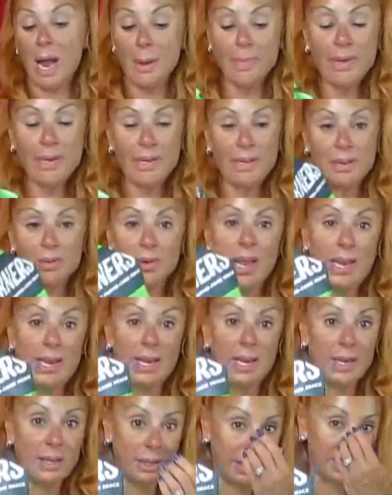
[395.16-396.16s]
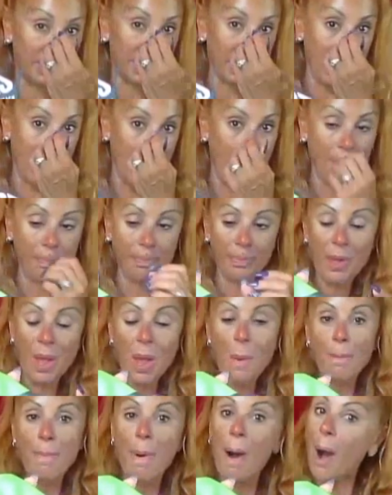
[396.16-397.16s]
I've been liking these
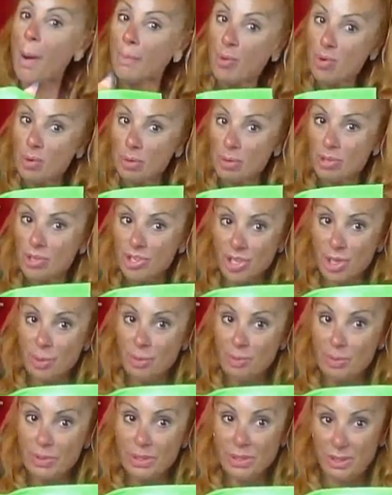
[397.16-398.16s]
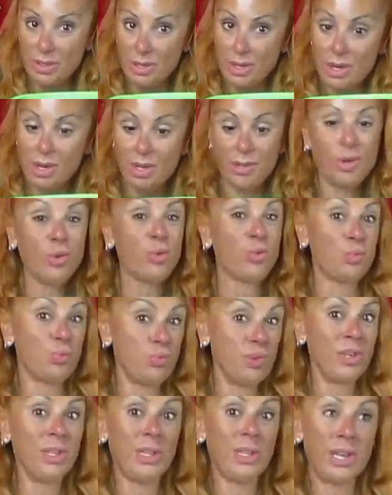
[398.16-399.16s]
popcorn chips. They're
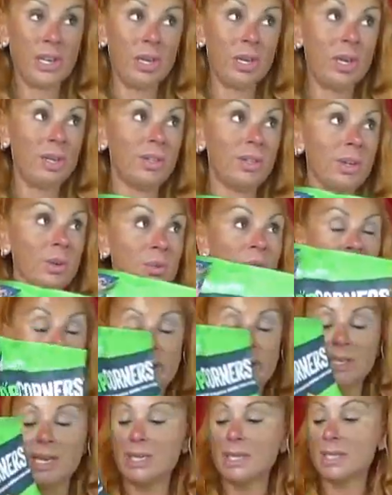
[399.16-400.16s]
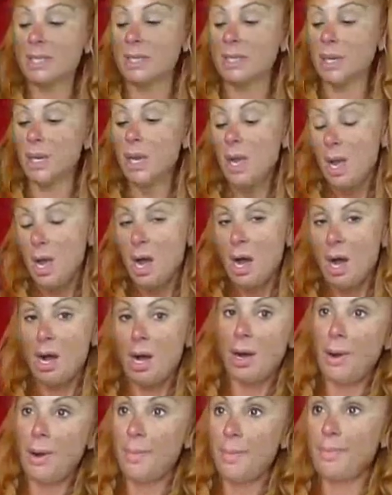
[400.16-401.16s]
really good. They're really tasty.
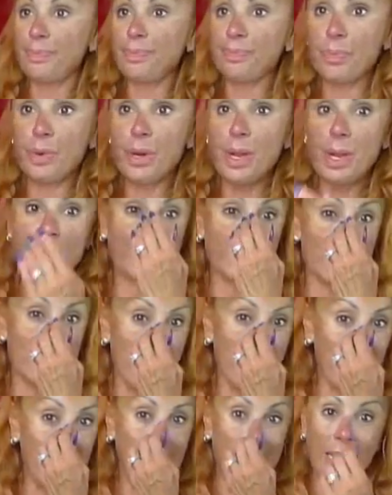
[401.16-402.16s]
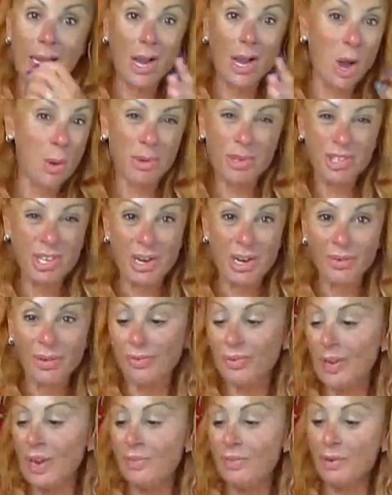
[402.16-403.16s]
And so I like almost every
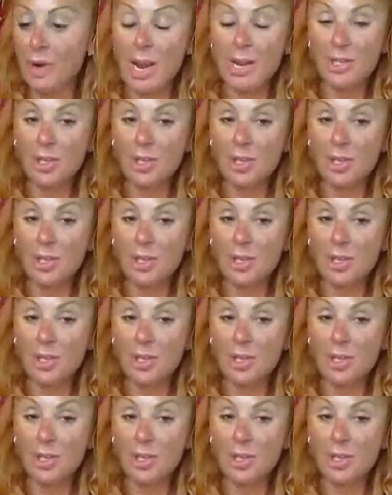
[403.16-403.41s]
flavor.